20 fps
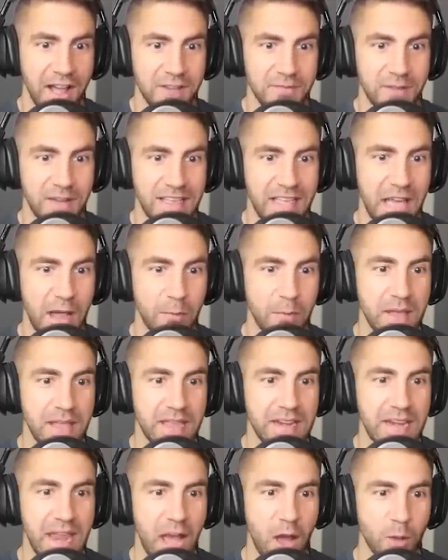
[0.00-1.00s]
But yeah, we
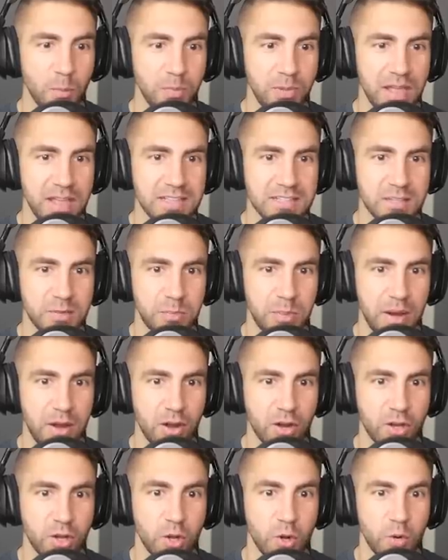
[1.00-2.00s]
can now play as the
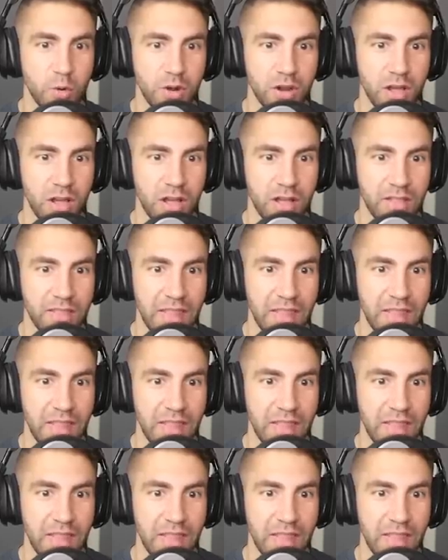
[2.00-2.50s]
barracuda